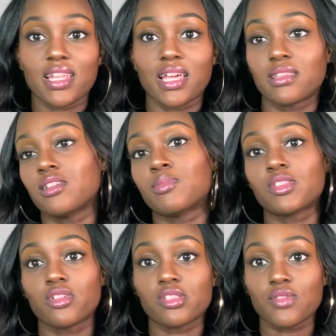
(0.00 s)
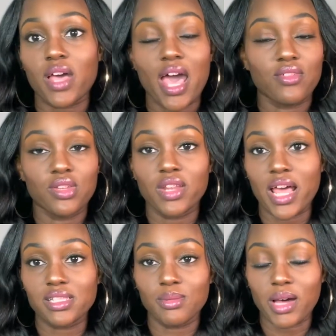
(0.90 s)
Like there's been certain stuff I haven't even
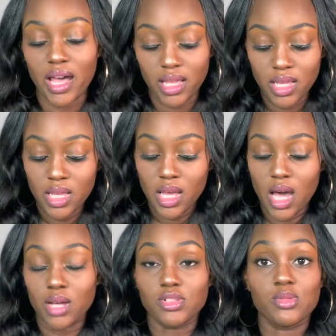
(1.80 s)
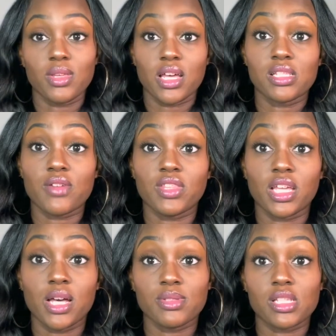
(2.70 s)
had to buy um, just because everything
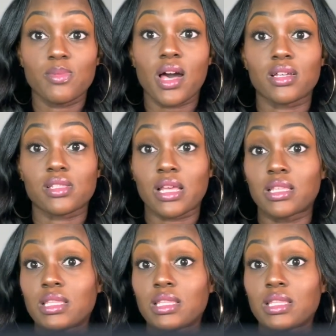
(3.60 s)
comes in this box like